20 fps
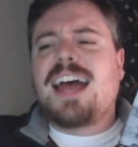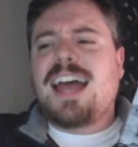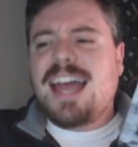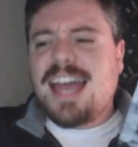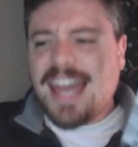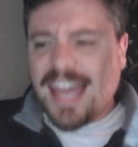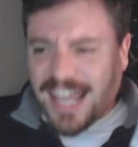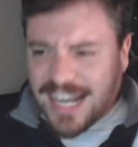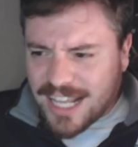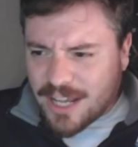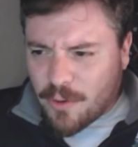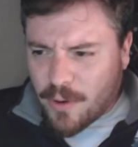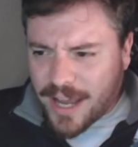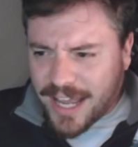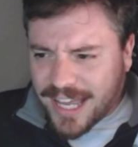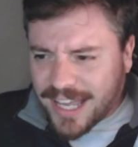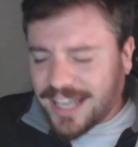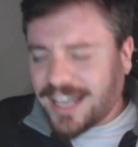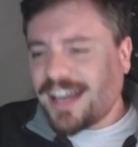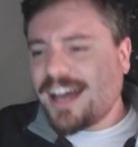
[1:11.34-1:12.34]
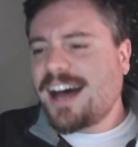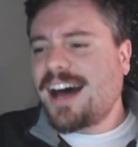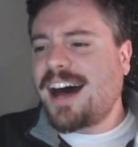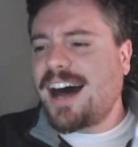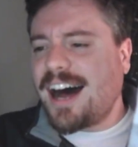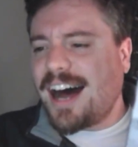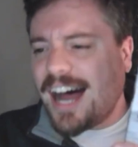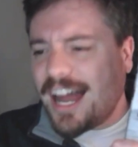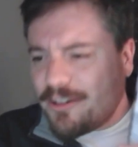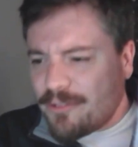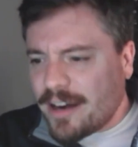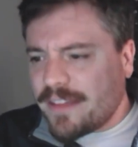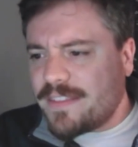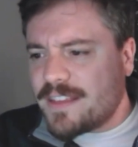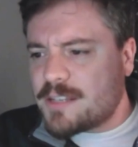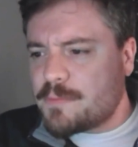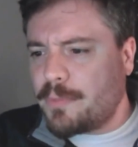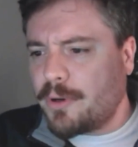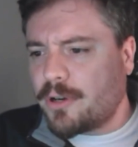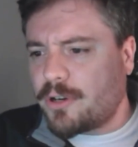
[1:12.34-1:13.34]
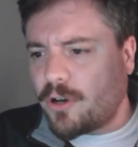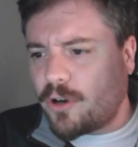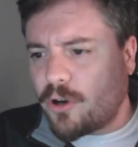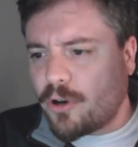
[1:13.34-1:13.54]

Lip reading: anyway, I read this book